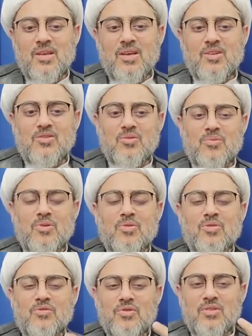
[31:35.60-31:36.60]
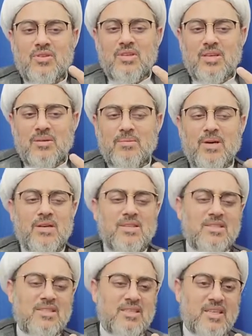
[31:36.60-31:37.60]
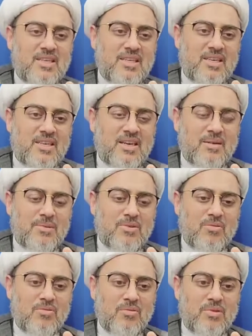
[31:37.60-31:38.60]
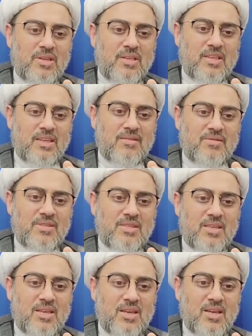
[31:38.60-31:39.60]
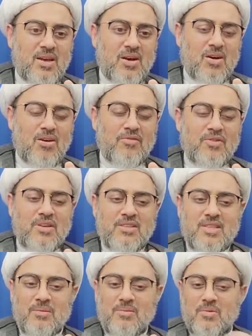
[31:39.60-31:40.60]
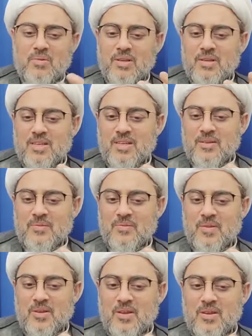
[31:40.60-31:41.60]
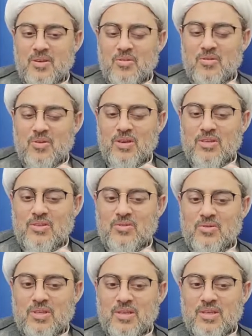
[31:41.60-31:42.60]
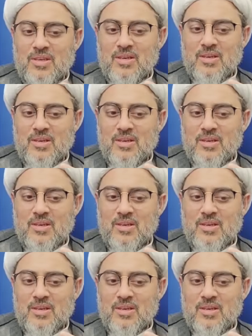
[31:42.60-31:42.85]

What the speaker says: So beautiful commands that here Amirulmomineen gives. Or for example, when you look into the